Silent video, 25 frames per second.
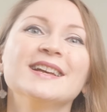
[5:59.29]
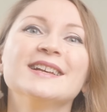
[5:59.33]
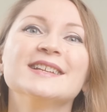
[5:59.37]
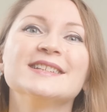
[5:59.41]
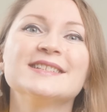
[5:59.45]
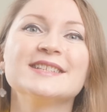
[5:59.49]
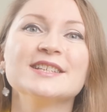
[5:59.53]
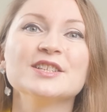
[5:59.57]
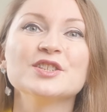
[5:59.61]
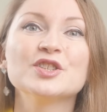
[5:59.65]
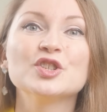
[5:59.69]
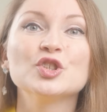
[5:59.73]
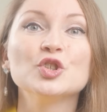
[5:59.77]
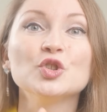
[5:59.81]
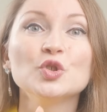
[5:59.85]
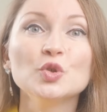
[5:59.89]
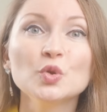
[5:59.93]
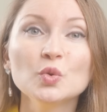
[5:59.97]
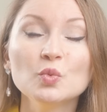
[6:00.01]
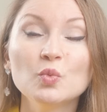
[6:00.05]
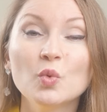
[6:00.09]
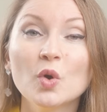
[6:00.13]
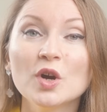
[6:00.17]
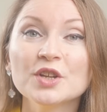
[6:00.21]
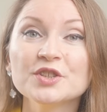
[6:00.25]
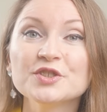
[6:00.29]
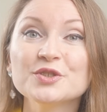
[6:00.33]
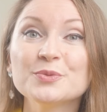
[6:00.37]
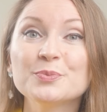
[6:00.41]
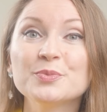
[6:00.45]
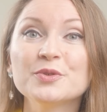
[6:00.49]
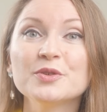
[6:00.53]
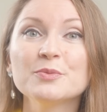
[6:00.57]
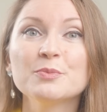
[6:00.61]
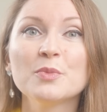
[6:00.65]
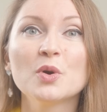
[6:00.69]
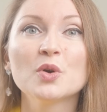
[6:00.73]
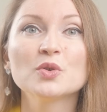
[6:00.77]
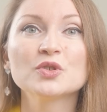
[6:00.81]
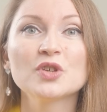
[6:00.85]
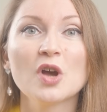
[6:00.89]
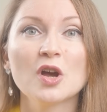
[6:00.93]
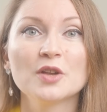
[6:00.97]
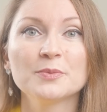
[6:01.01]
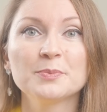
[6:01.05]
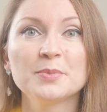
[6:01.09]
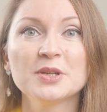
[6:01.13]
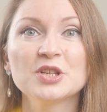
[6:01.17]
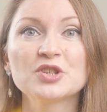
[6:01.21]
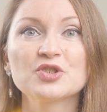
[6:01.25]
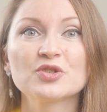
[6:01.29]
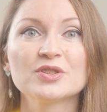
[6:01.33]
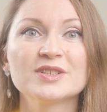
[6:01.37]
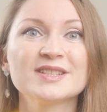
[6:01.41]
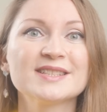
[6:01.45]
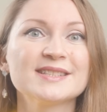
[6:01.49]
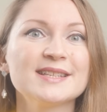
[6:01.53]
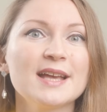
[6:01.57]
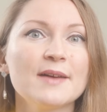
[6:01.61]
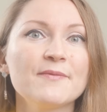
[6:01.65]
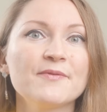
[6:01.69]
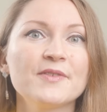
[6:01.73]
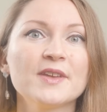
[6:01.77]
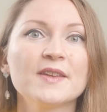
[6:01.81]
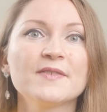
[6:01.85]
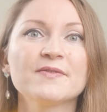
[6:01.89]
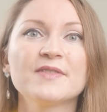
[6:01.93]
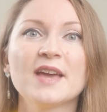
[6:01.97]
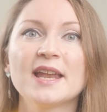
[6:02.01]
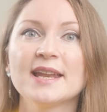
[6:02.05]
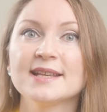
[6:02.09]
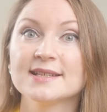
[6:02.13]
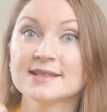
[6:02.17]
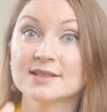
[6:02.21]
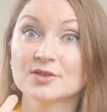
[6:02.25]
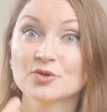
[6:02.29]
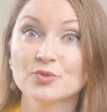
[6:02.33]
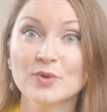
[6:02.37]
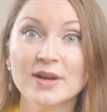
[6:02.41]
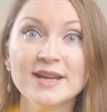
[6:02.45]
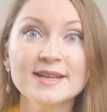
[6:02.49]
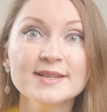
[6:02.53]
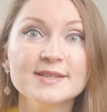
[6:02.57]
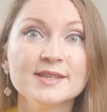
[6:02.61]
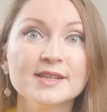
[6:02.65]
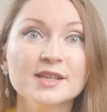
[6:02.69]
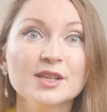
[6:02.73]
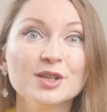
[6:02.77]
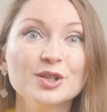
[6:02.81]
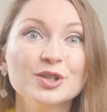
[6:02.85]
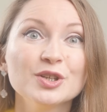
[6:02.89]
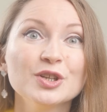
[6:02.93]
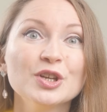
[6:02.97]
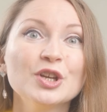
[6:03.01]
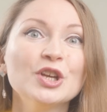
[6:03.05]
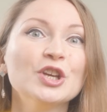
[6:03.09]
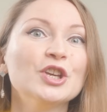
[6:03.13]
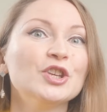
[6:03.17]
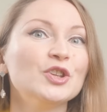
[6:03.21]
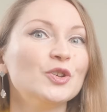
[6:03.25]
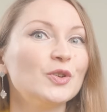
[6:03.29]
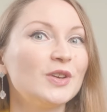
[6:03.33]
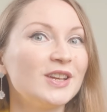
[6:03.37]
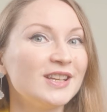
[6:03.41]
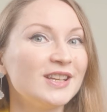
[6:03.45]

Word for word: Since you want to promote on Pinterest something that is trending, you